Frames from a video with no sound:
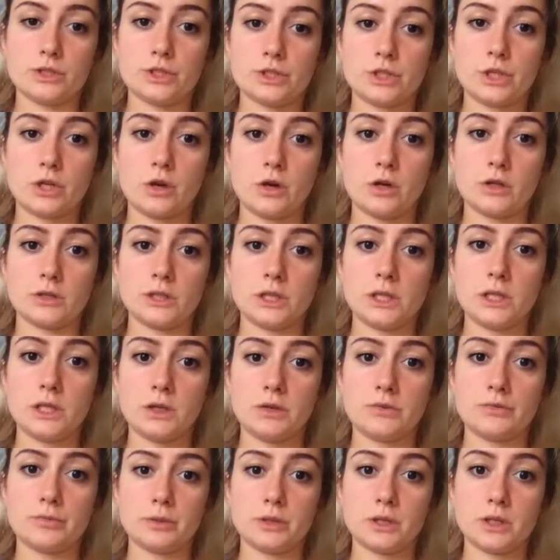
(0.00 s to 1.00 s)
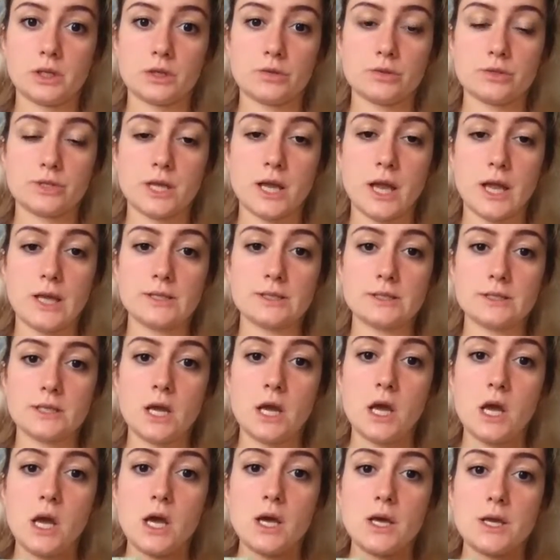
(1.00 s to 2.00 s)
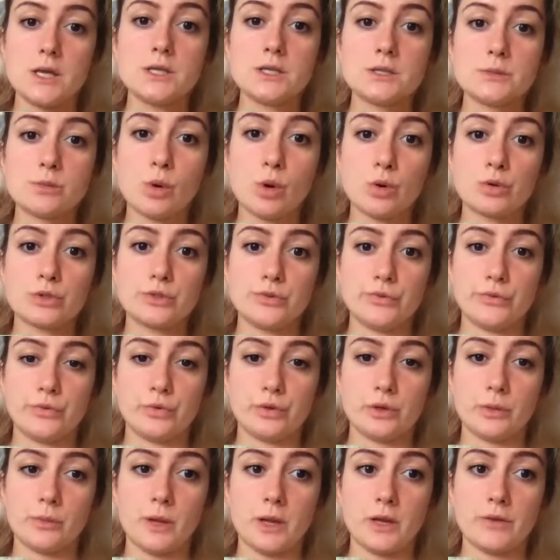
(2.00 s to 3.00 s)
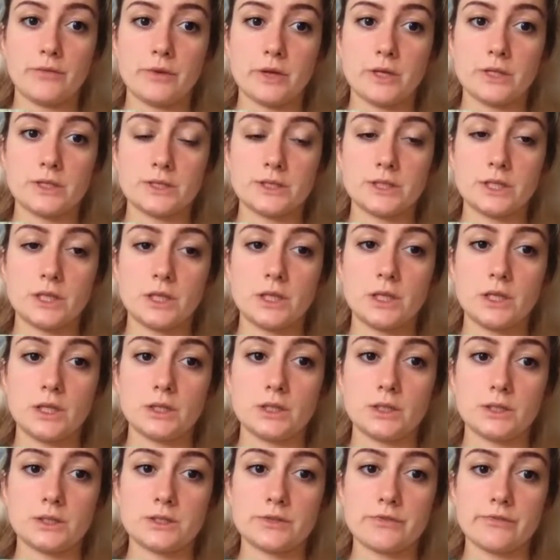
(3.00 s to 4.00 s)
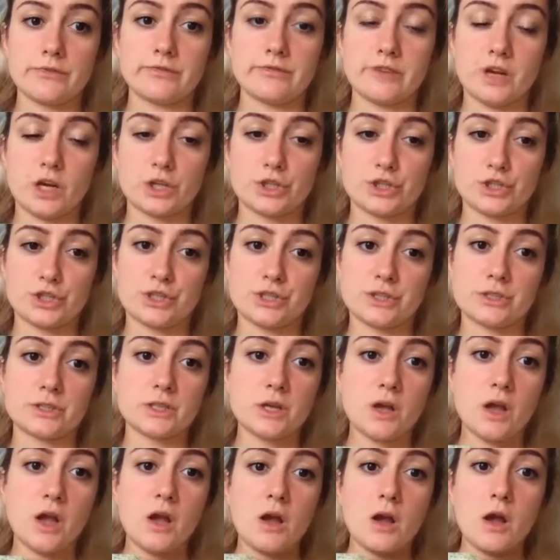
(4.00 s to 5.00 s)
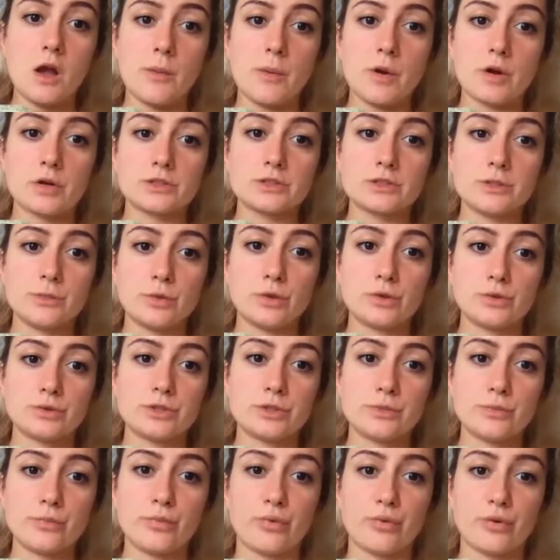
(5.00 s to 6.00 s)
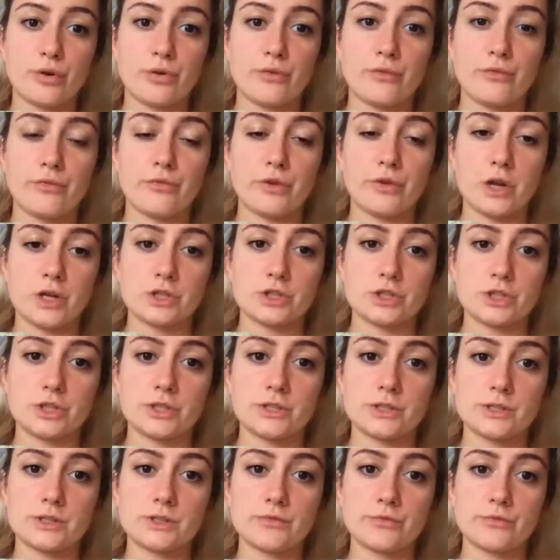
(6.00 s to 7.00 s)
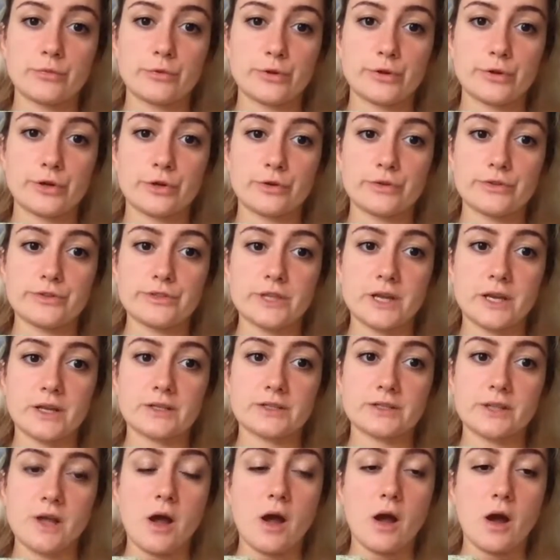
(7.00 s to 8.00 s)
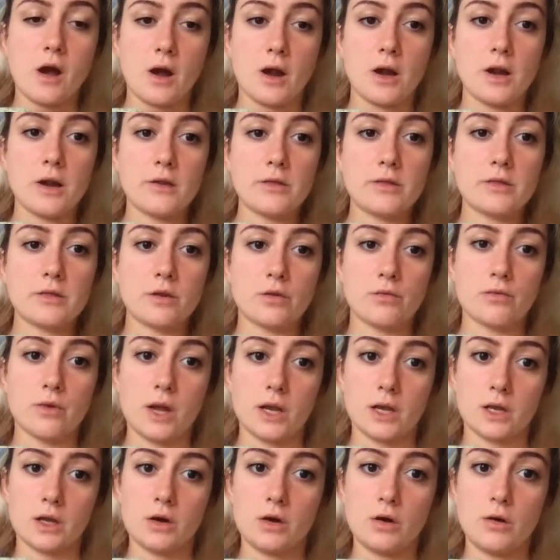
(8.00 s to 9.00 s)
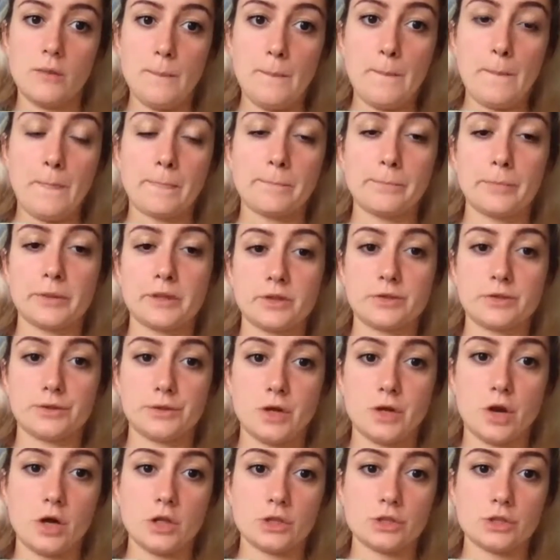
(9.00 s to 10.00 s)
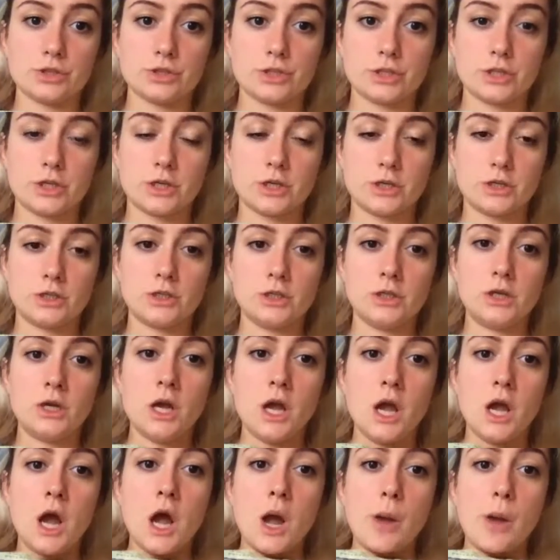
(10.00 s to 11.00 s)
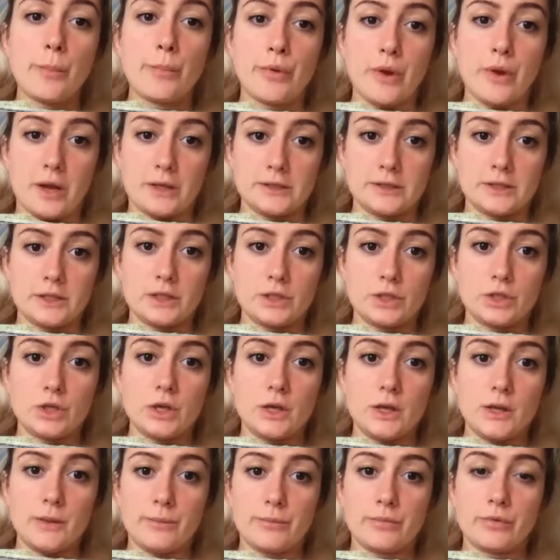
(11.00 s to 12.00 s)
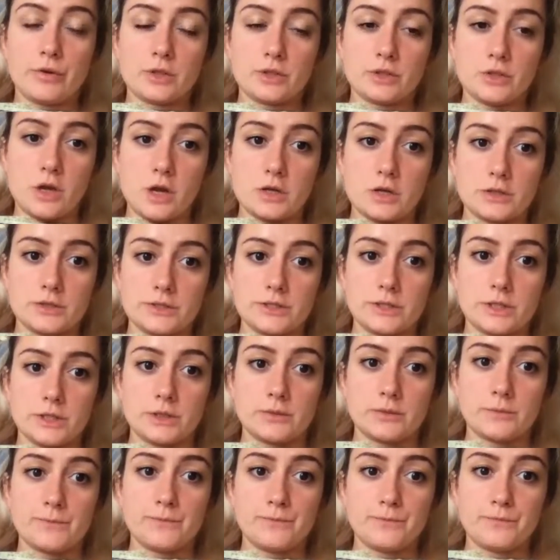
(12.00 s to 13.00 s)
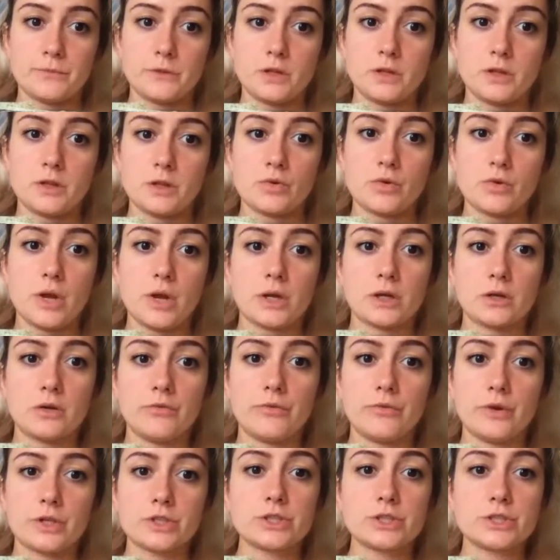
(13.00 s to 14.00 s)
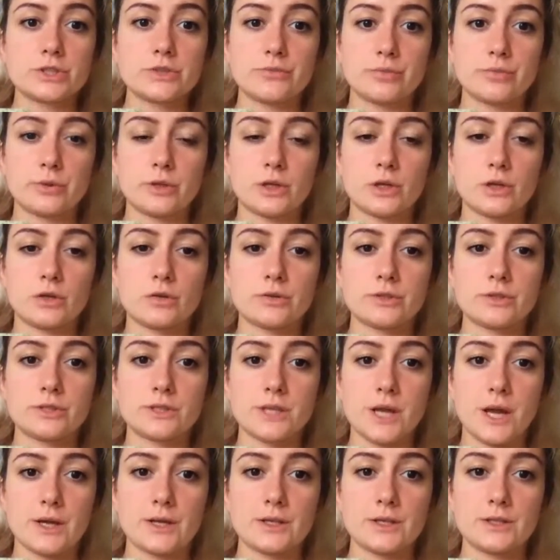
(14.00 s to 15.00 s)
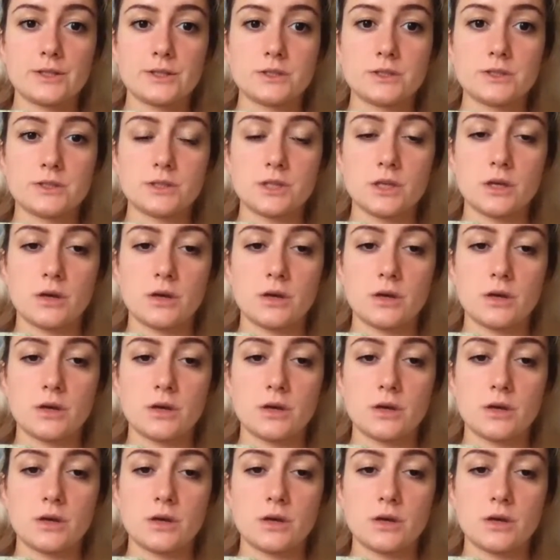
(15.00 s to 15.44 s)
the content of political science is most fully manifested in its functions. Amongst the most important functions of political science are theoretical, methodological, practical, and prognostic. The theoretical functions of political science,